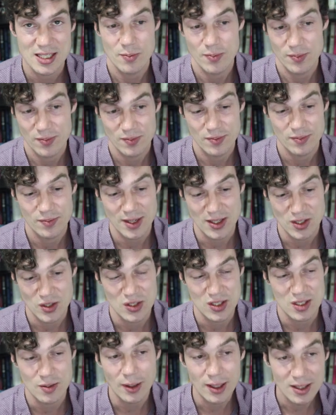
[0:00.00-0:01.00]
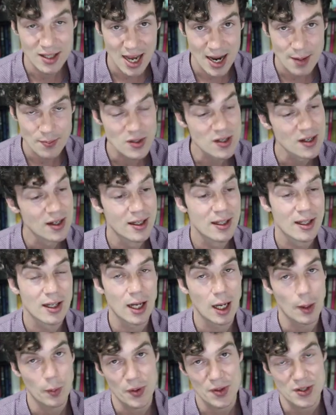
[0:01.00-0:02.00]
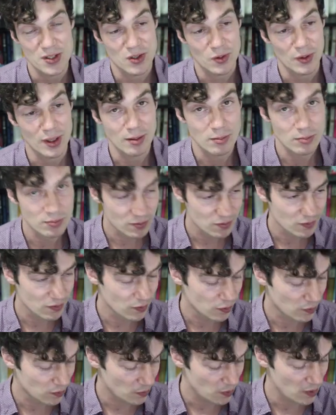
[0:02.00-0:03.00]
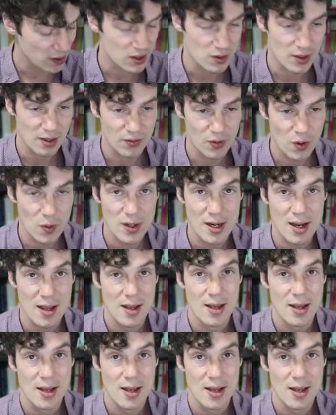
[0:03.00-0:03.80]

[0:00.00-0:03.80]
the messages that are being typed up on the screen. Pretty straightforward.